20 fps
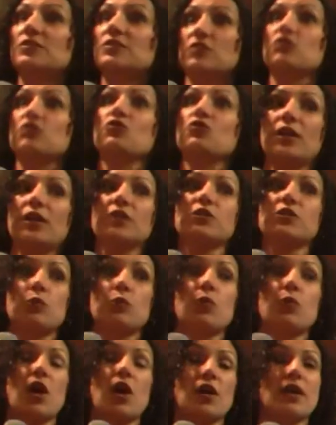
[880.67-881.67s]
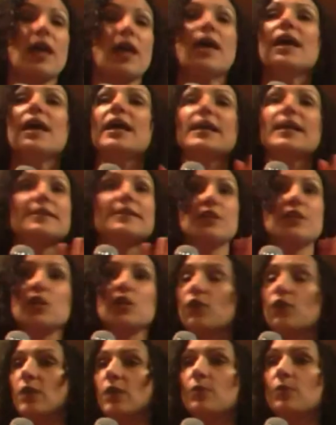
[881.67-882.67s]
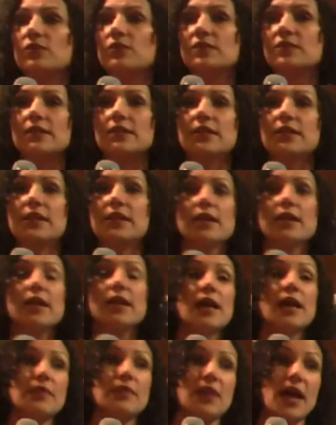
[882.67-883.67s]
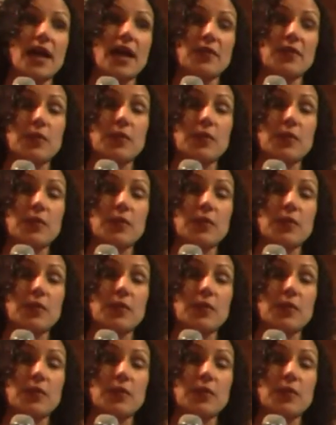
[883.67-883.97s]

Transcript: is trained to work. It's an incredible CD that the